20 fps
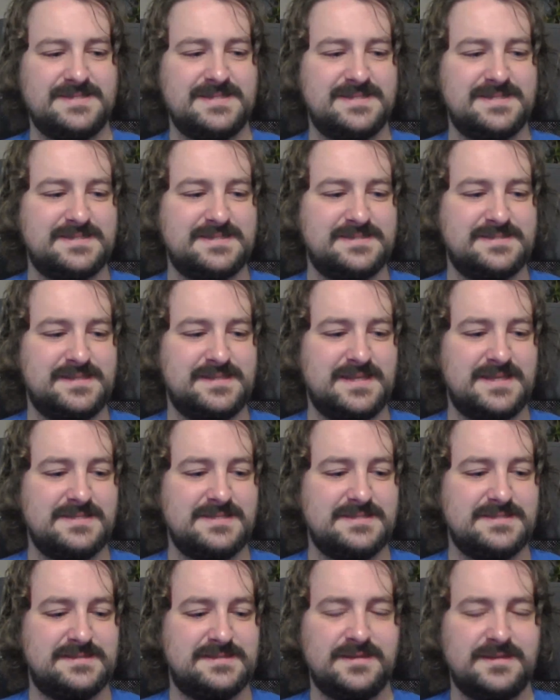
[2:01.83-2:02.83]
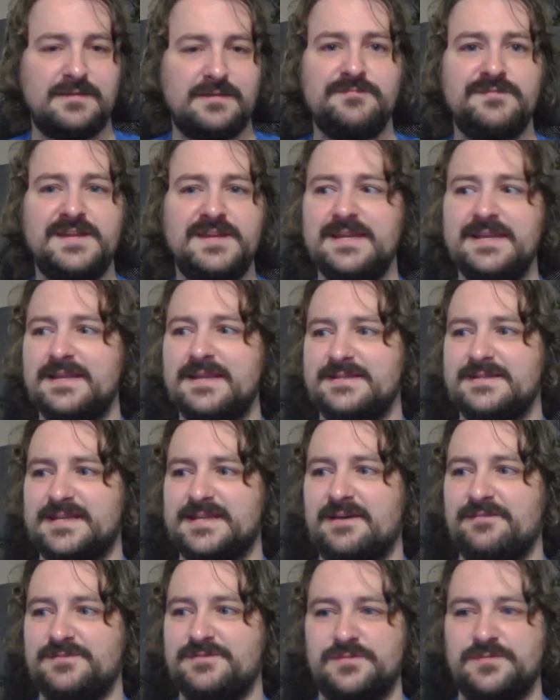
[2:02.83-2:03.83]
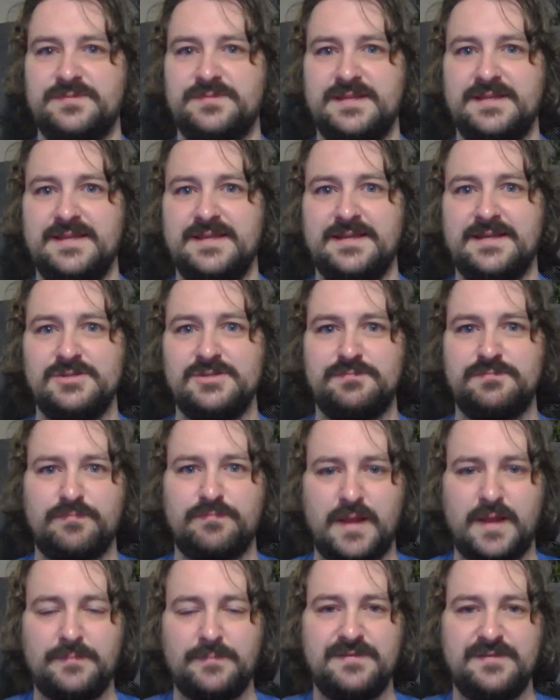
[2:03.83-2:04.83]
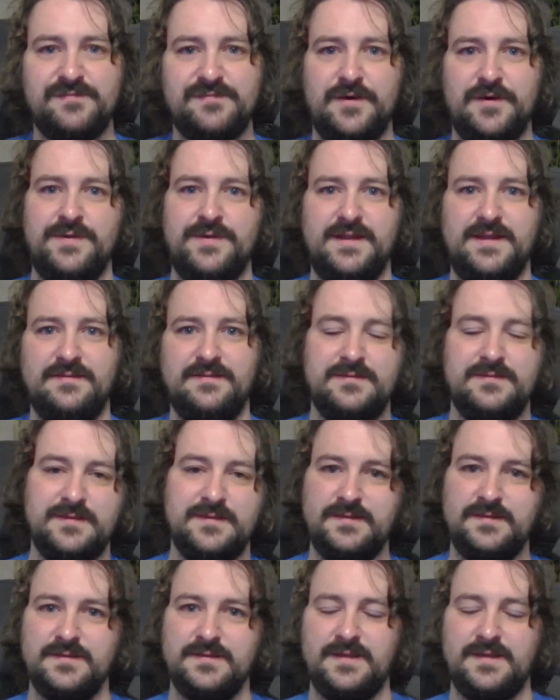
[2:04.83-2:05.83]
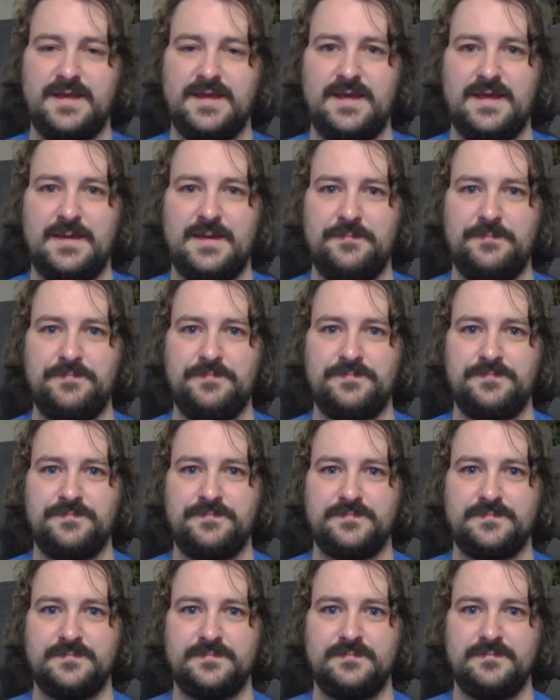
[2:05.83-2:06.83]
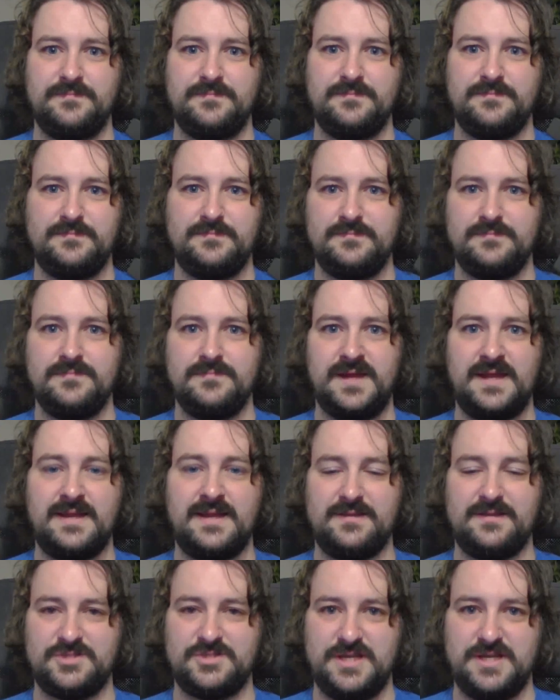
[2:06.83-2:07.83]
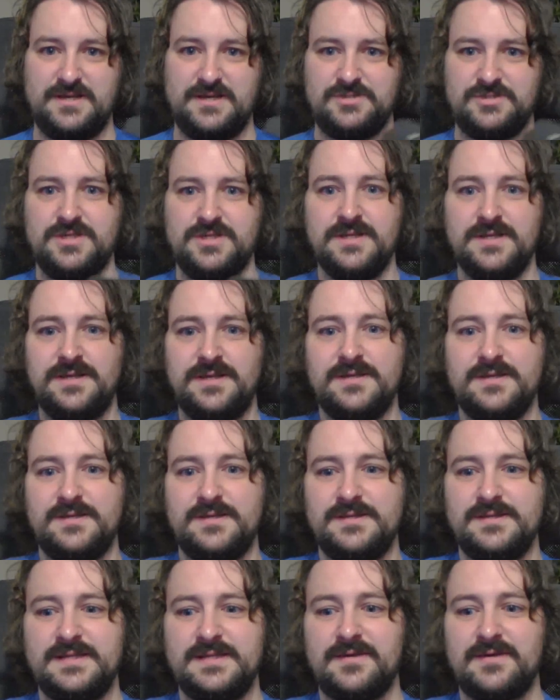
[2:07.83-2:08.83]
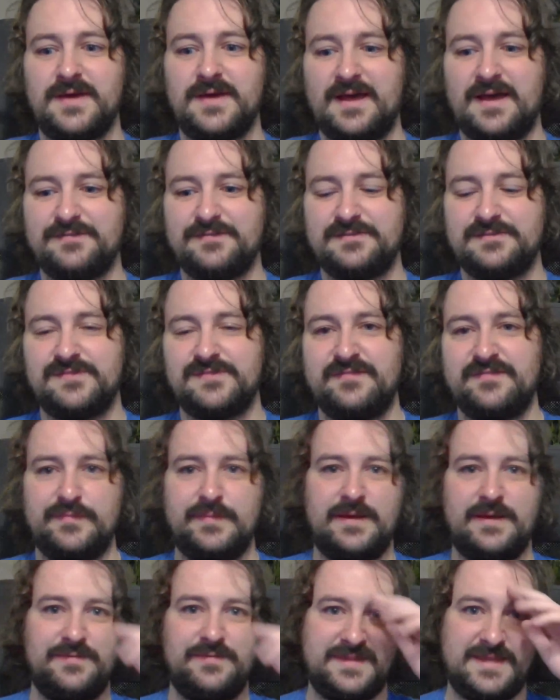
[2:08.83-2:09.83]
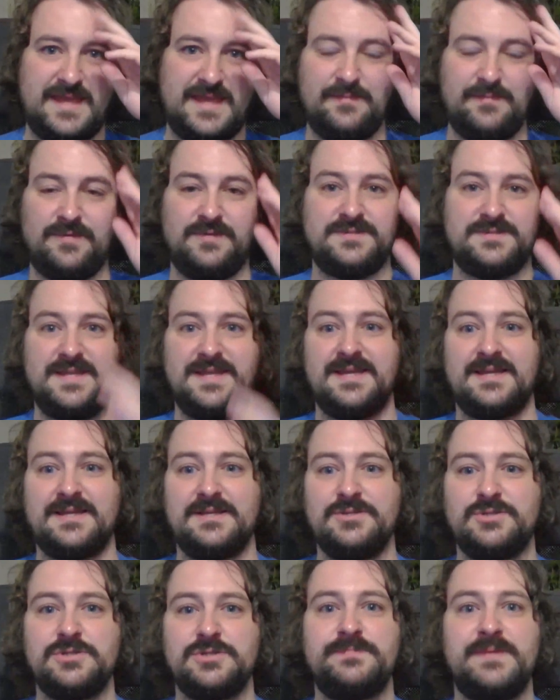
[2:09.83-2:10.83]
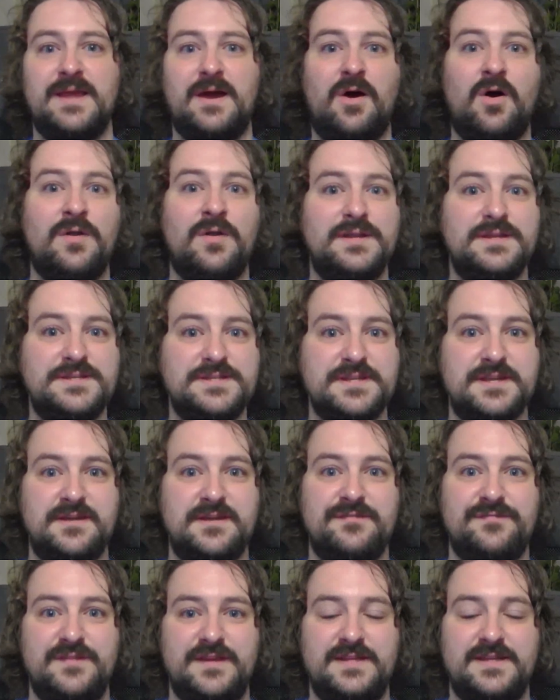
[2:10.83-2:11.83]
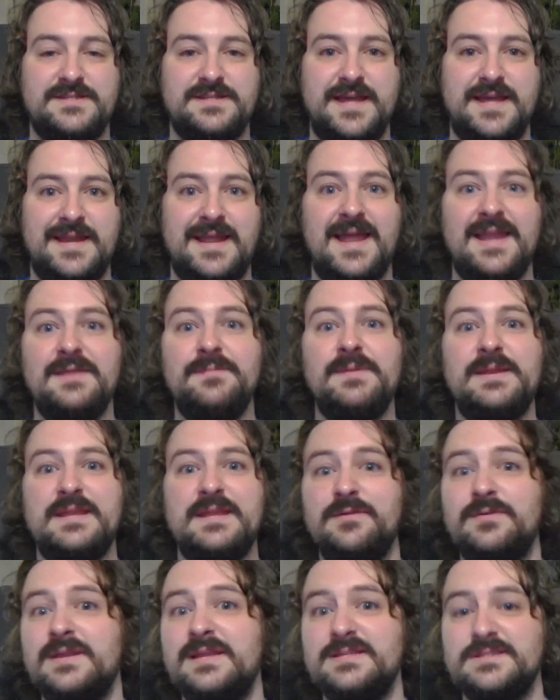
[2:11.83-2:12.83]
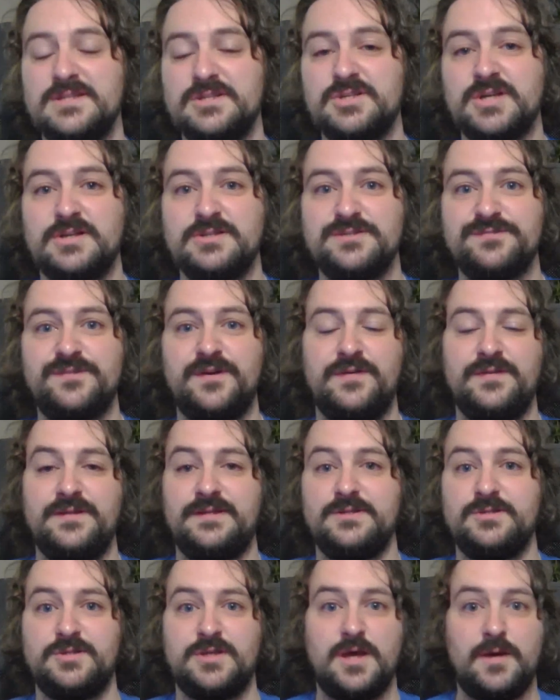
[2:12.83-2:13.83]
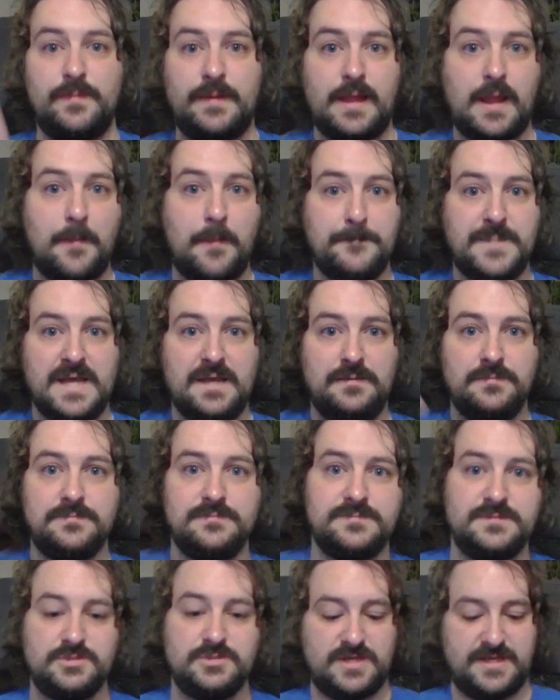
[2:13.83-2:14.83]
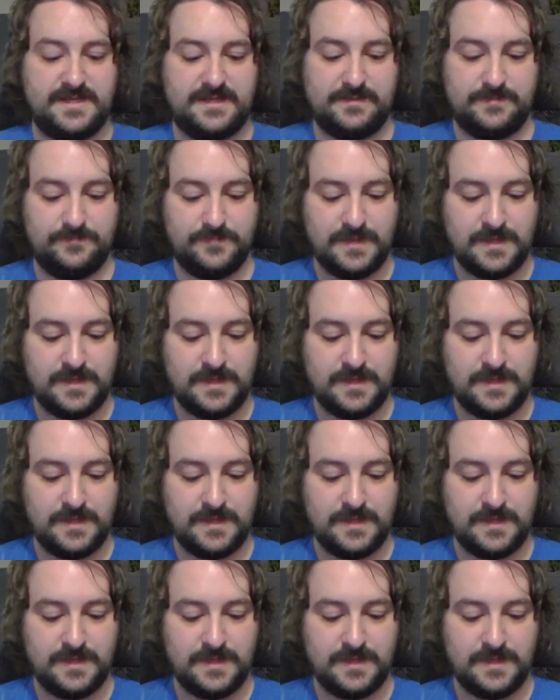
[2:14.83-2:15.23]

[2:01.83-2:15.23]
it's convenient to have something you can just plop your phone in, and it'll charge. You don't have to faff about with cables. It can just be on a surface, and anybody who needs to charge a phone, they can just go by straight in.